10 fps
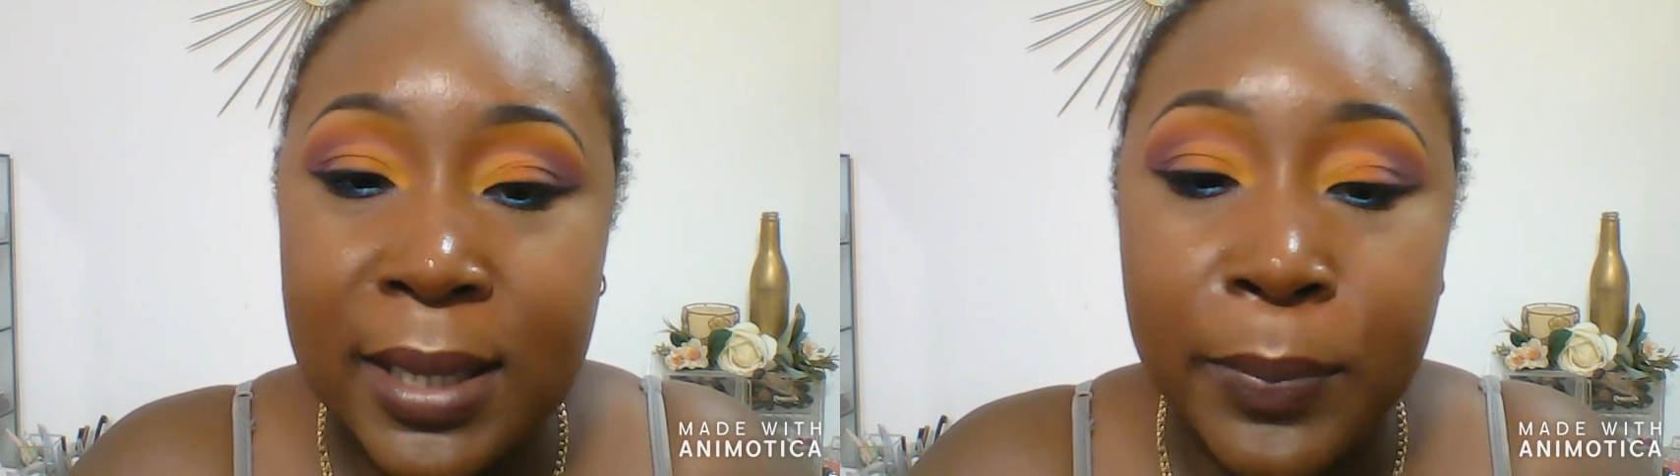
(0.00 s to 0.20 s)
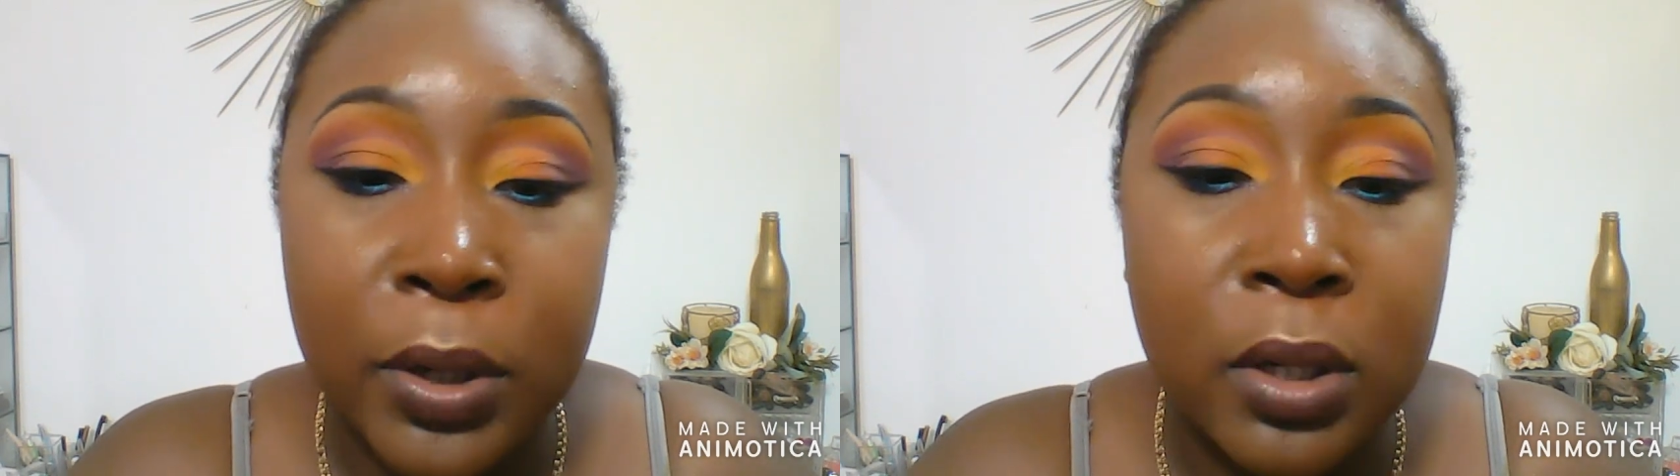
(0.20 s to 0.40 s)

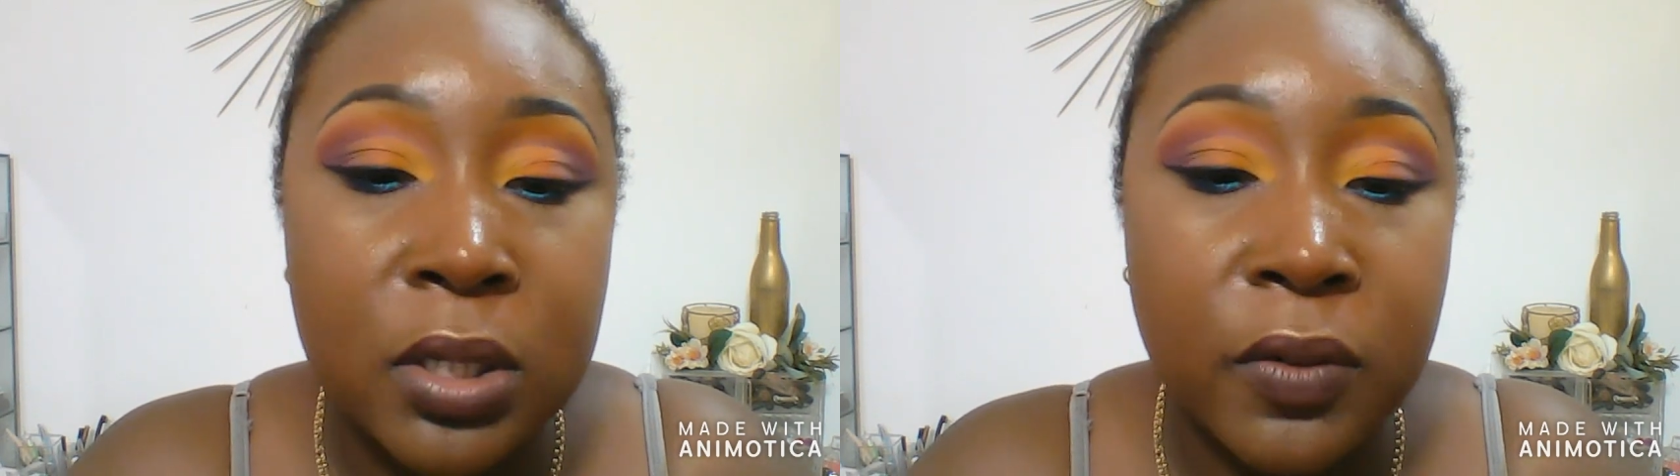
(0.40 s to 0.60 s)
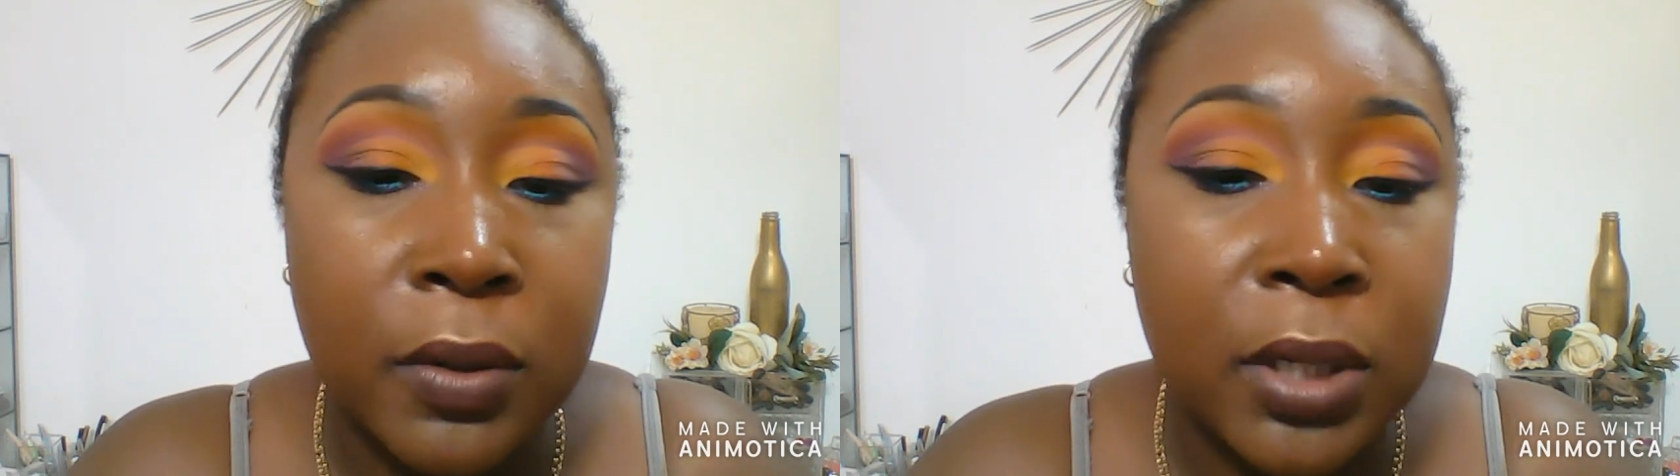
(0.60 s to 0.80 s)
I put on
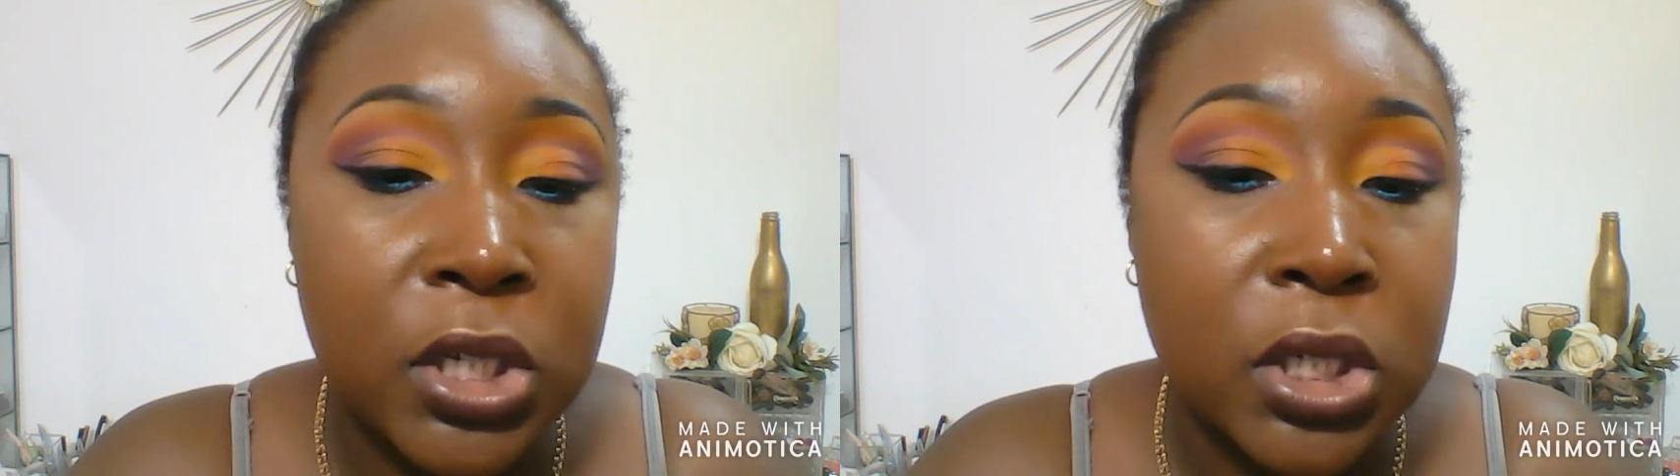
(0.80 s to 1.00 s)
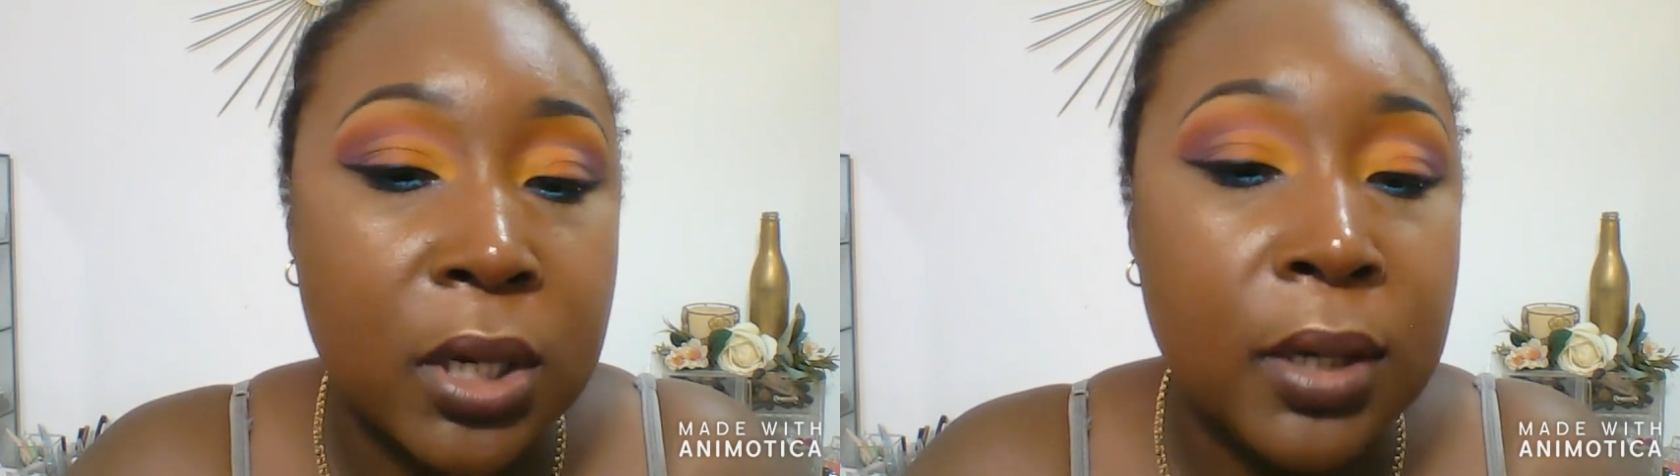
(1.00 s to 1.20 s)
this
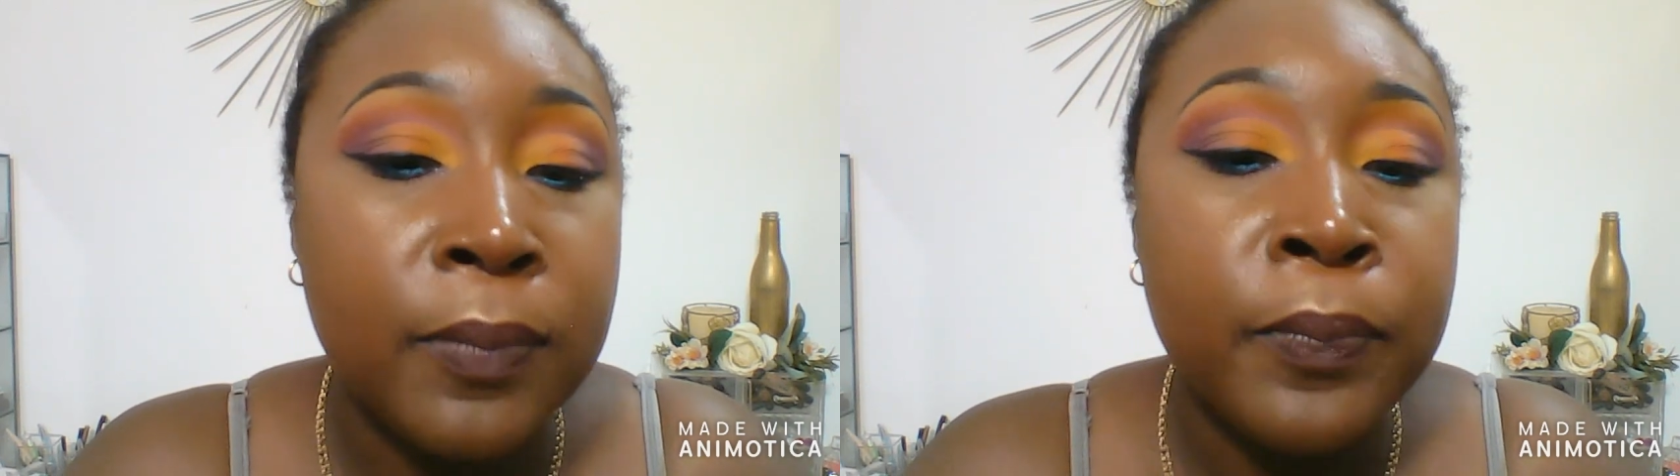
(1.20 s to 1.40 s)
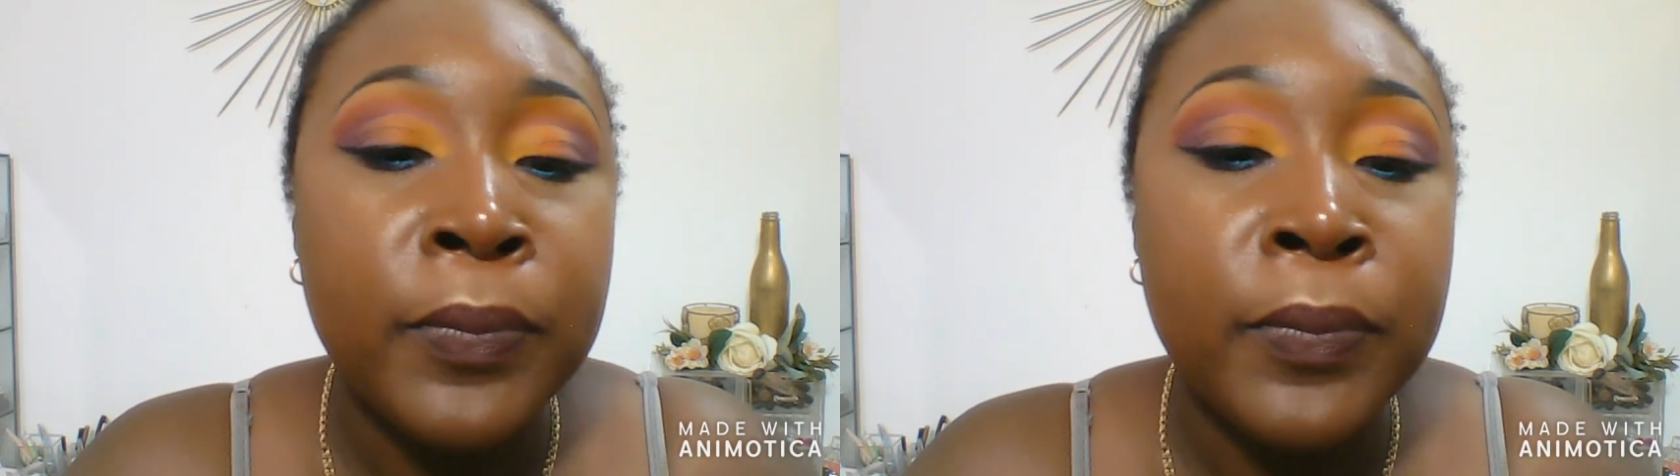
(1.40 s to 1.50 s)
foundation.